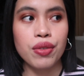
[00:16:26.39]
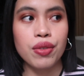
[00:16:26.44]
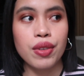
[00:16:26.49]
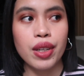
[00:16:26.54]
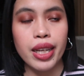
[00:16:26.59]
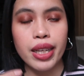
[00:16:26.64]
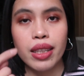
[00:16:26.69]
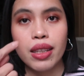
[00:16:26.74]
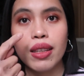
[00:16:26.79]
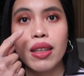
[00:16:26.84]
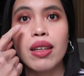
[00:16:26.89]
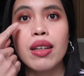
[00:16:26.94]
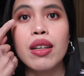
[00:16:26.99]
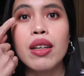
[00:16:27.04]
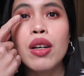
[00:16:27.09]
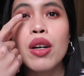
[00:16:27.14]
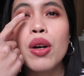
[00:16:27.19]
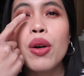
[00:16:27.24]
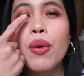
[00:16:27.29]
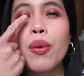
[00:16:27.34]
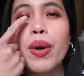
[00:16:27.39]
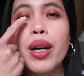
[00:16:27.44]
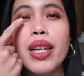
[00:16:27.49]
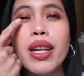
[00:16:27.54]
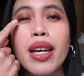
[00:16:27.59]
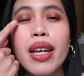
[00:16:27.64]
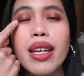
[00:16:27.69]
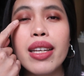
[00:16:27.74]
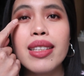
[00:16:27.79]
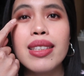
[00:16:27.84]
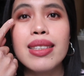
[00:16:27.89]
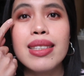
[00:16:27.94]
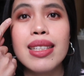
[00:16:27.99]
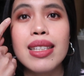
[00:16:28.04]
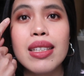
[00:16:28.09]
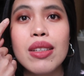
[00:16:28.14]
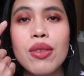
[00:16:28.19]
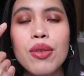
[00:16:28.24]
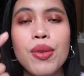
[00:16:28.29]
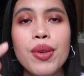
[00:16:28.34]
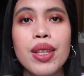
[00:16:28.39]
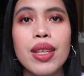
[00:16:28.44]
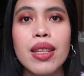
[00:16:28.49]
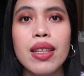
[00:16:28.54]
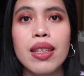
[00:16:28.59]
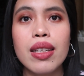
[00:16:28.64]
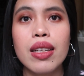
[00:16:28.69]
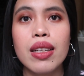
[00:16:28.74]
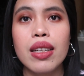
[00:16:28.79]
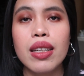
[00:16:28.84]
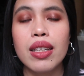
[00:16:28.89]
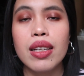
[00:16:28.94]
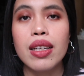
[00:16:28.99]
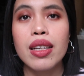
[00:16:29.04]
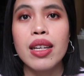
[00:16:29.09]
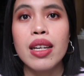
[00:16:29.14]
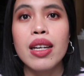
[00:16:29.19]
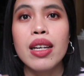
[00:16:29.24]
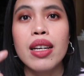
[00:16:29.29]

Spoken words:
like the one I did with the